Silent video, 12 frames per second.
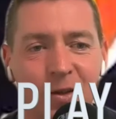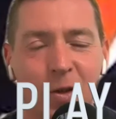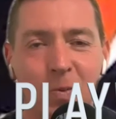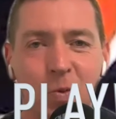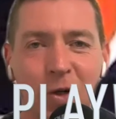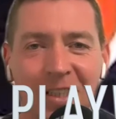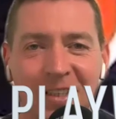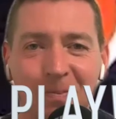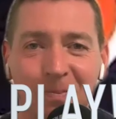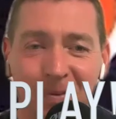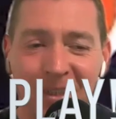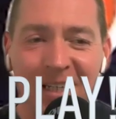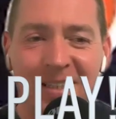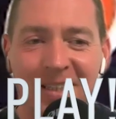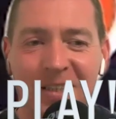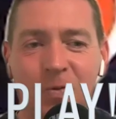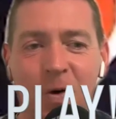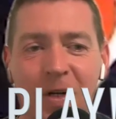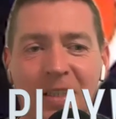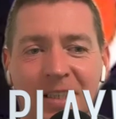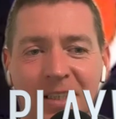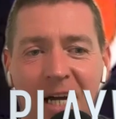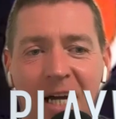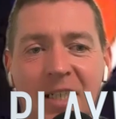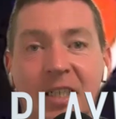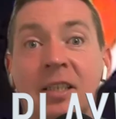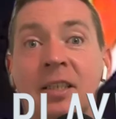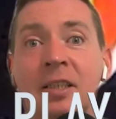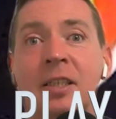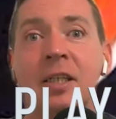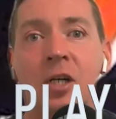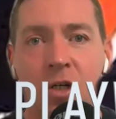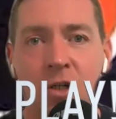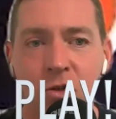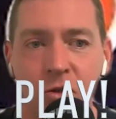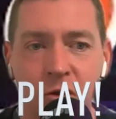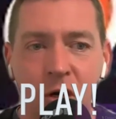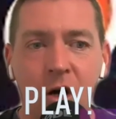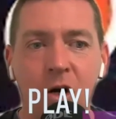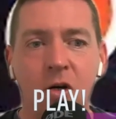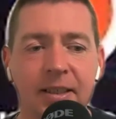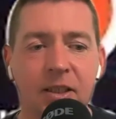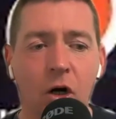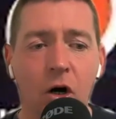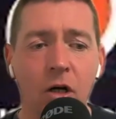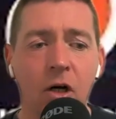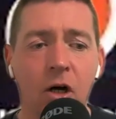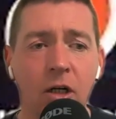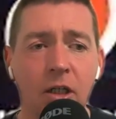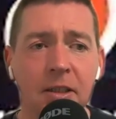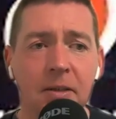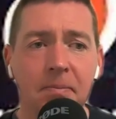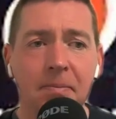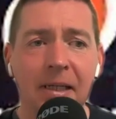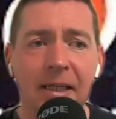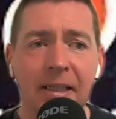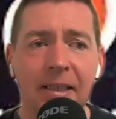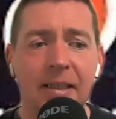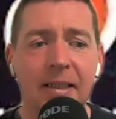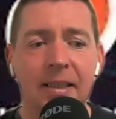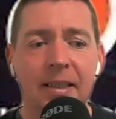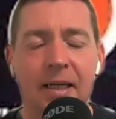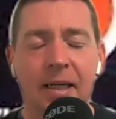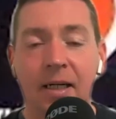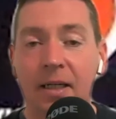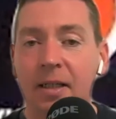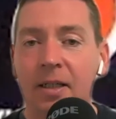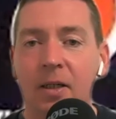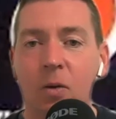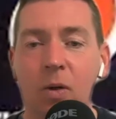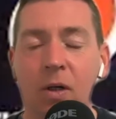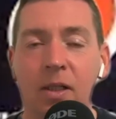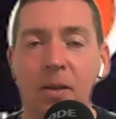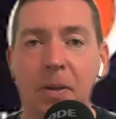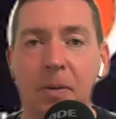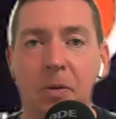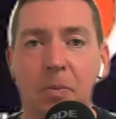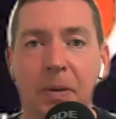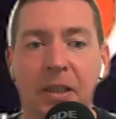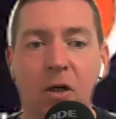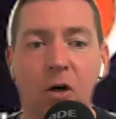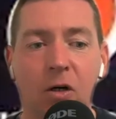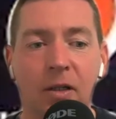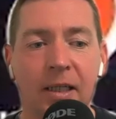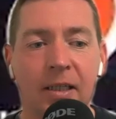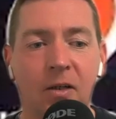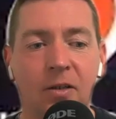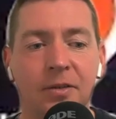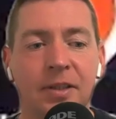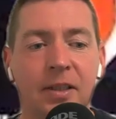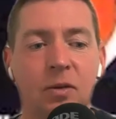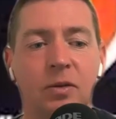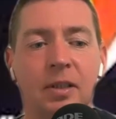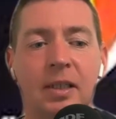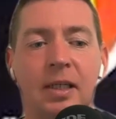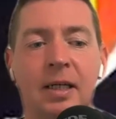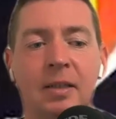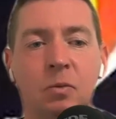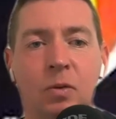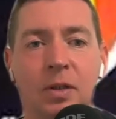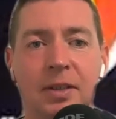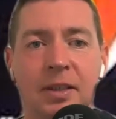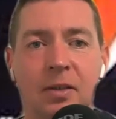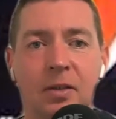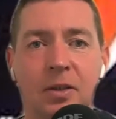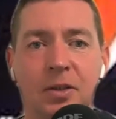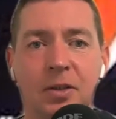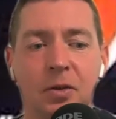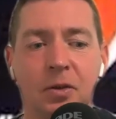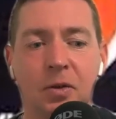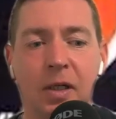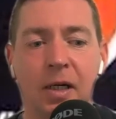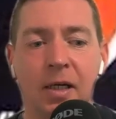So I'm pressing play this very second now. Call on me! Will the people be calling on Deiona and wanting her to...